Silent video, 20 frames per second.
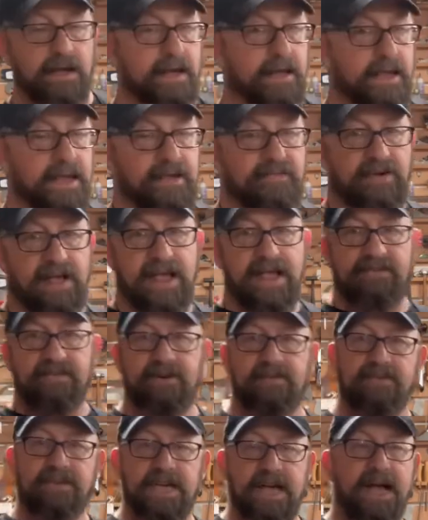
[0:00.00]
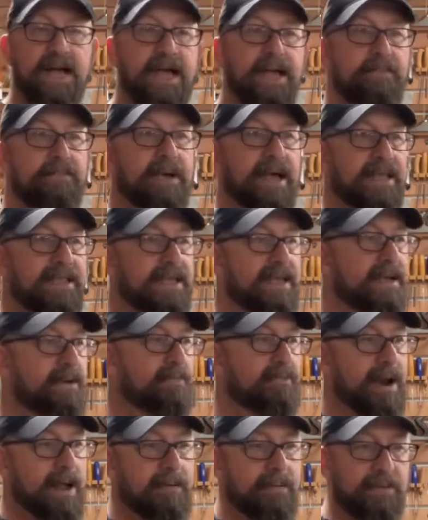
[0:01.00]
if I have enough time, I think I'm
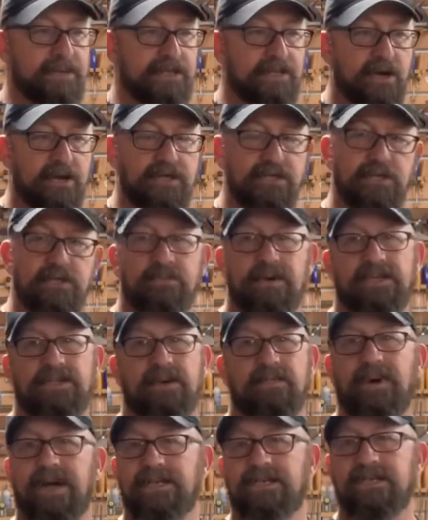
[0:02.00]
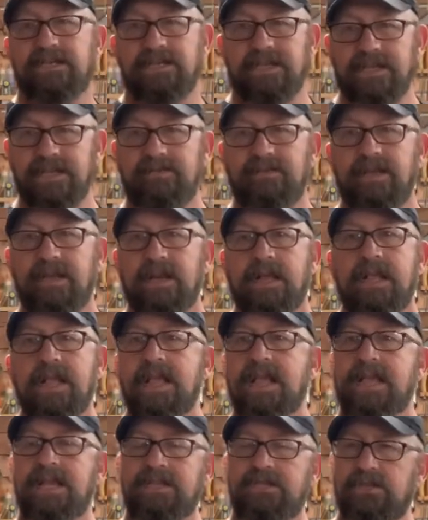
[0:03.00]
probably talking too much, I might just leave it
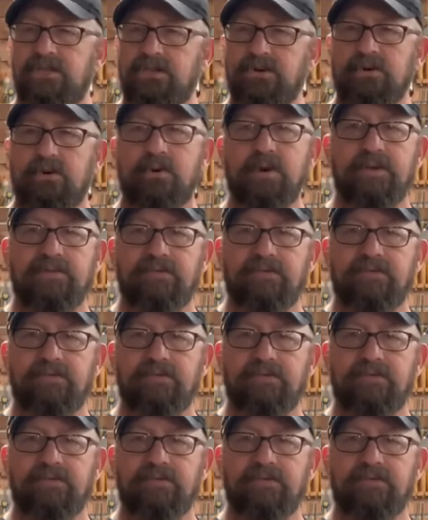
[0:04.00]
and just do quick